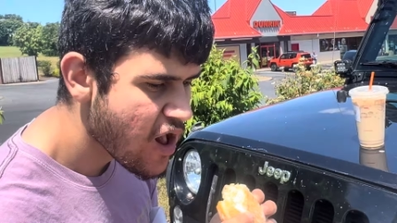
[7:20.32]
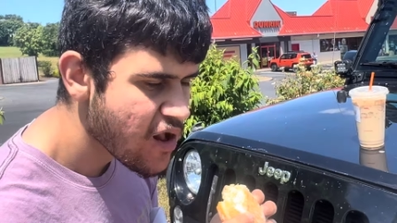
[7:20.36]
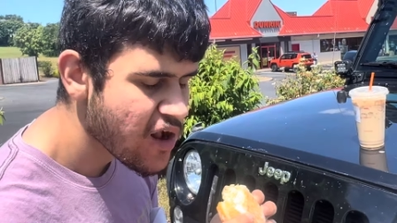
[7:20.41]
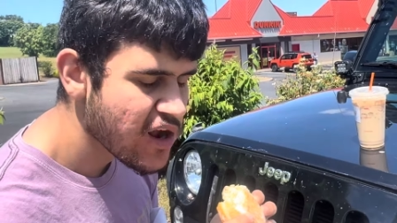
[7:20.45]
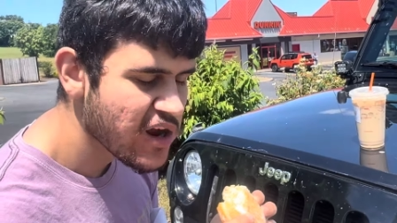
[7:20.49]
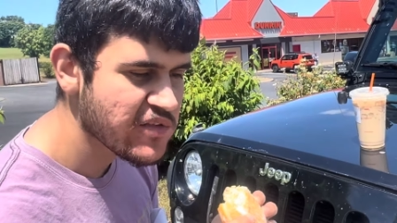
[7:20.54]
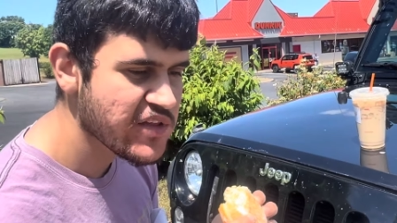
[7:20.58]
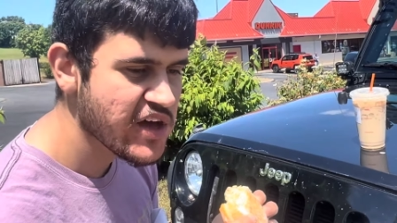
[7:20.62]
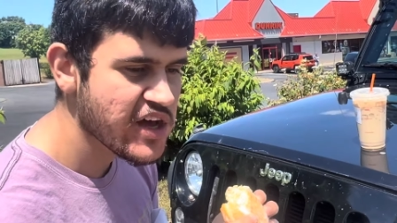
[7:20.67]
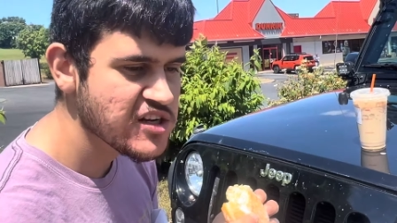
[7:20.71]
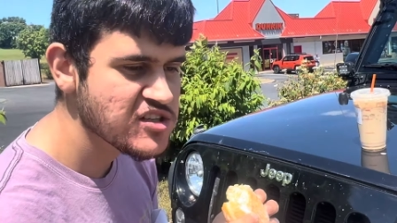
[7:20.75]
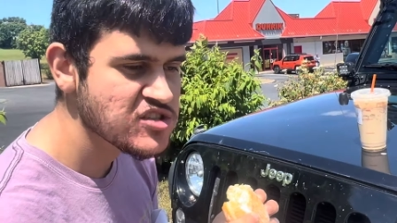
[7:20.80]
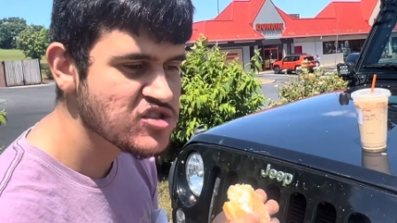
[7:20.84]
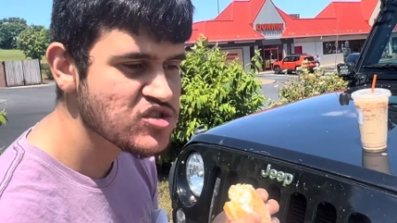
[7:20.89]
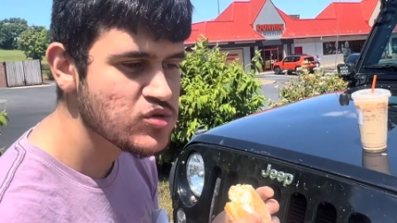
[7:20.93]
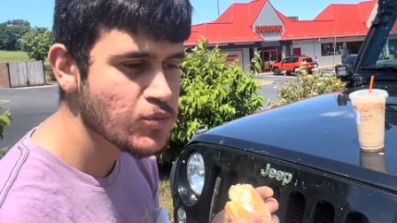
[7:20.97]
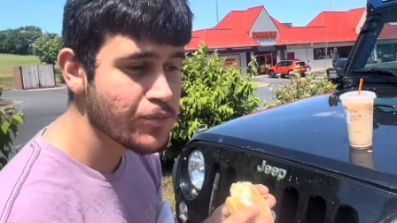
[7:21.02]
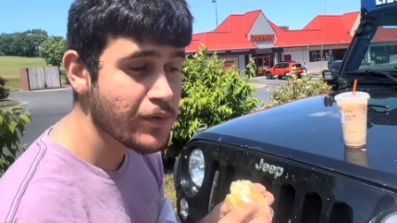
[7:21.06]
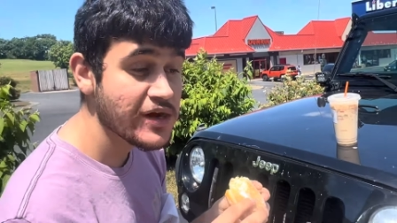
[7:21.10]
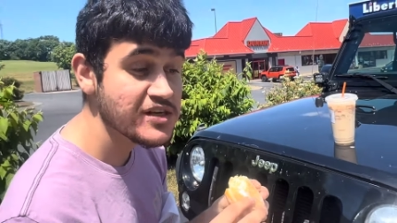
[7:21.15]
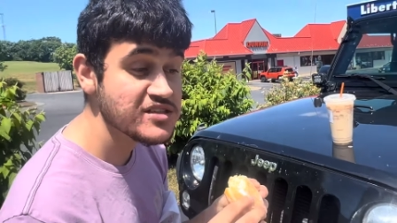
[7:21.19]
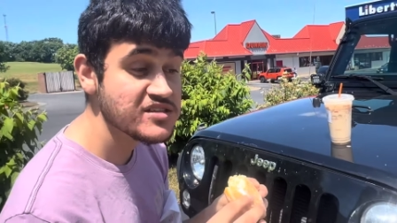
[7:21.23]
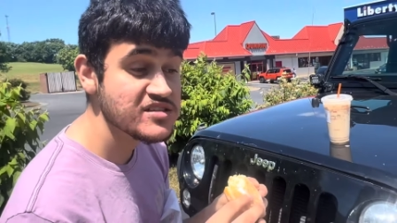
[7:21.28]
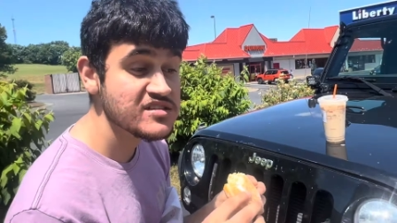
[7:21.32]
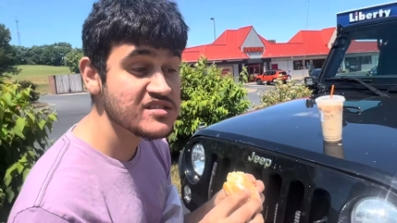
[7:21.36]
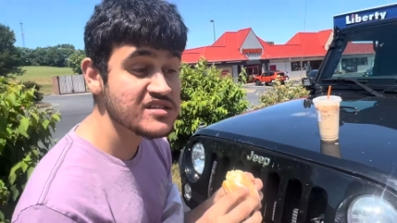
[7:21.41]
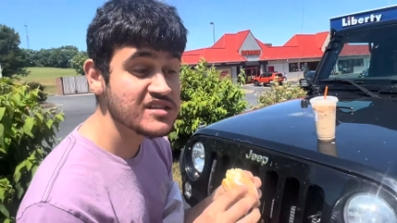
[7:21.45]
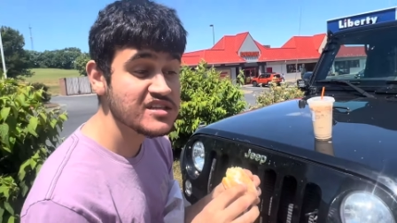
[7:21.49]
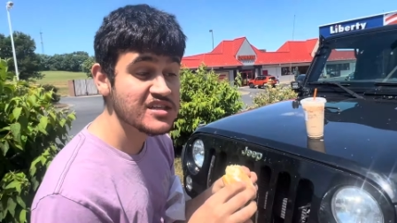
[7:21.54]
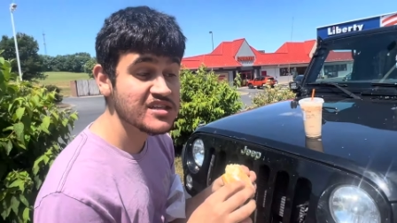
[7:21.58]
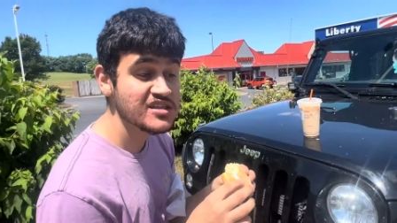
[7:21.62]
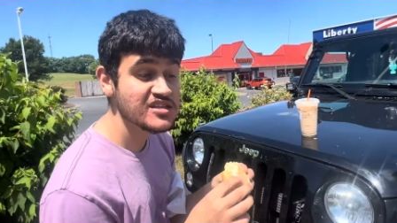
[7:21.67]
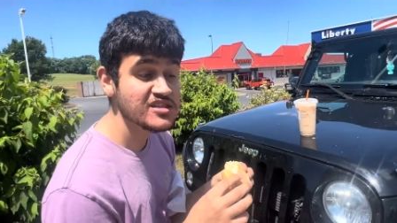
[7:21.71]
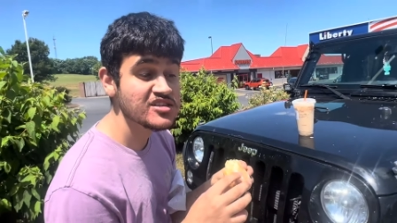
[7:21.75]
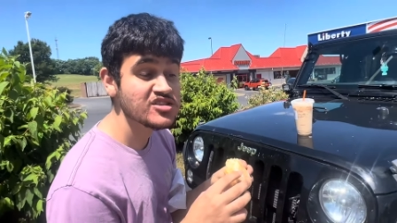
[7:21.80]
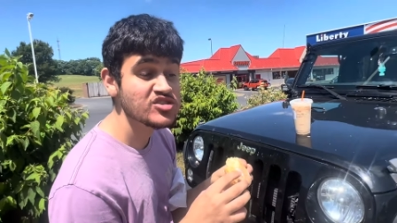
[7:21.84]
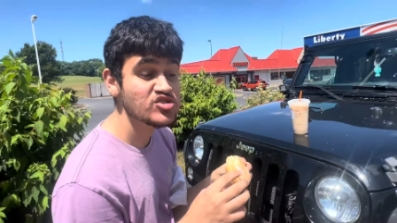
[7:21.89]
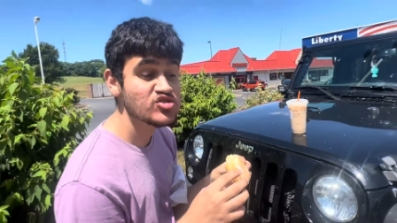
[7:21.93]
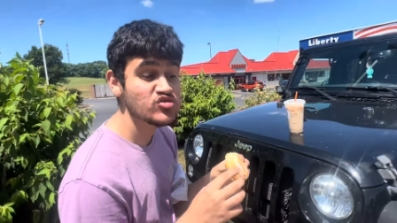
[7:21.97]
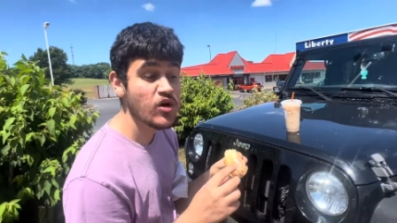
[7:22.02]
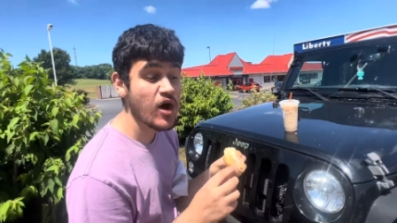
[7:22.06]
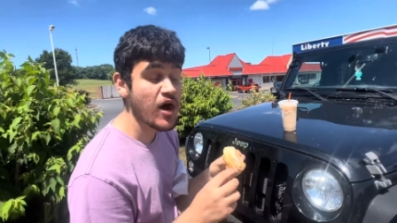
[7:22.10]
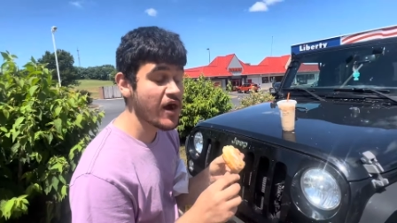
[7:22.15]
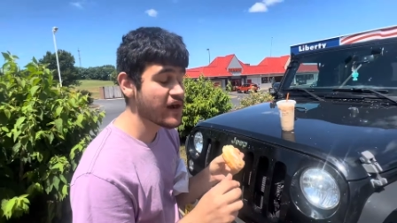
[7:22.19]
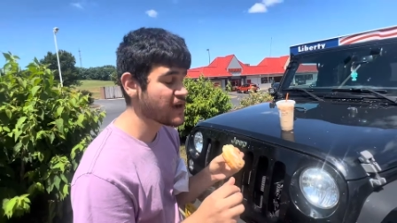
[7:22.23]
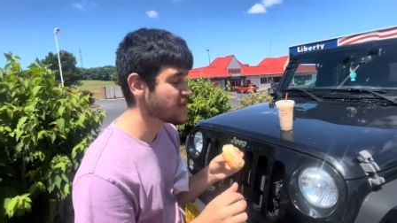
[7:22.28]
And that is surprisingly
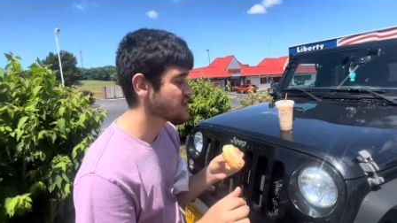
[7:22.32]
dry.